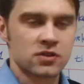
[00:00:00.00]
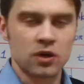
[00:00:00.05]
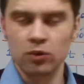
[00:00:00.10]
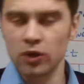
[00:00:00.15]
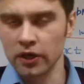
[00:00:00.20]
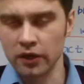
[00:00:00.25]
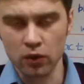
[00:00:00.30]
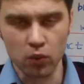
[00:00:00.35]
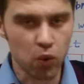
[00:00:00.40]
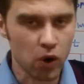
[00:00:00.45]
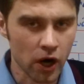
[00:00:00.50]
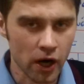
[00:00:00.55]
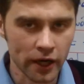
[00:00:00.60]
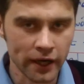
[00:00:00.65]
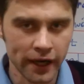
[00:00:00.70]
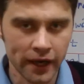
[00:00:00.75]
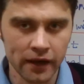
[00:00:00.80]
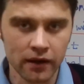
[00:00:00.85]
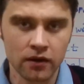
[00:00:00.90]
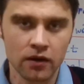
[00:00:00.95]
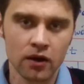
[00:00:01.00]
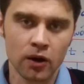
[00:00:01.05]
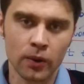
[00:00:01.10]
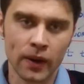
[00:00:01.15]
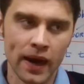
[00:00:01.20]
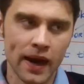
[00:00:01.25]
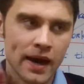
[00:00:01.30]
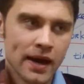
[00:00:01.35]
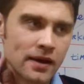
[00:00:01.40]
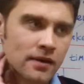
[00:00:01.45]
no longer working,
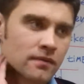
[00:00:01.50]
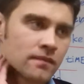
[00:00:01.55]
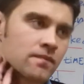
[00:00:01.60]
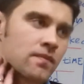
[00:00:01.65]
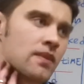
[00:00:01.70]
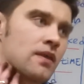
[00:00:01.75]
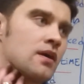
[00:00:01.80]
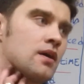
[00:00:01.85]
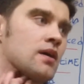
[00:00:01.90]
okay?